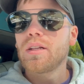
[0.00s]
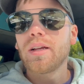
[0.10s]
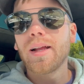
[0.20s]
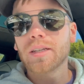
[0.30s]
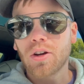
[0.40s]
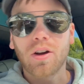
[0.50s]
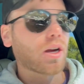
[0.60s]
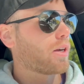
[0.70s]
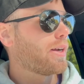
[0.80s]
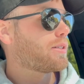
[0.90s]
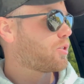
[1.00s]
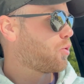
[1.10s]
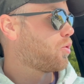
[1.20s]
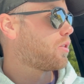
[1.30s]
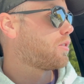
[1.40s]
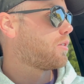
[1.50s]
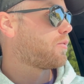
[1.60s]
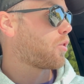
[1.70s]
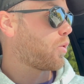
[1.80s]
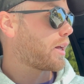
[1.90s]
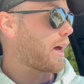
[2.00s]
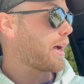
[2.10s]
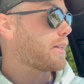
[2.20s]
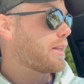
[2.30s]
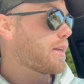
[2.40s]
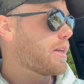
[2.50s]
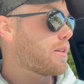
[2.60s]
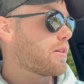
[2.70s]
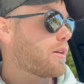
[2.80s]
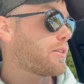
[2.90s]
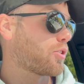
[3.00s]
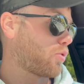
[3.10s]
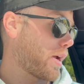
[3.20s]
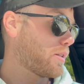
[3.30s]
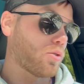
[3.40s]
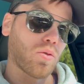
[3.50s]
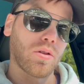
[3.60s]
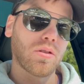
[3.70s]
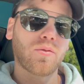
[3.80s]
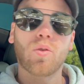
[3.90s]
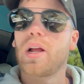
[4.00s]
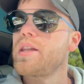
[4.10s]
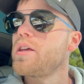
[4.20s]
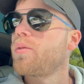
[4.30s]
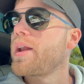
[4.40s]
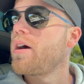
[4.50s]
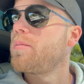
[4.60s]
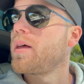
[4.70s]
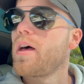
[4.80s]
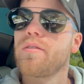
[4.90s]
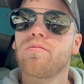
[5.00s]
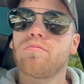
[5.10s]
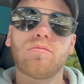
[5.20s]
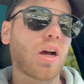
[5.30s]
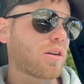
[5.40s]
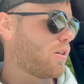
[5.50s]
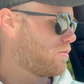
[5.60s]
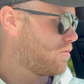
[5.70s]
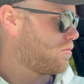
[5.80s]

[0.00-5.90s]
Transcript: It's a car. It's a tool for what I need. It's a great tool for what I need right now in my life. Knock on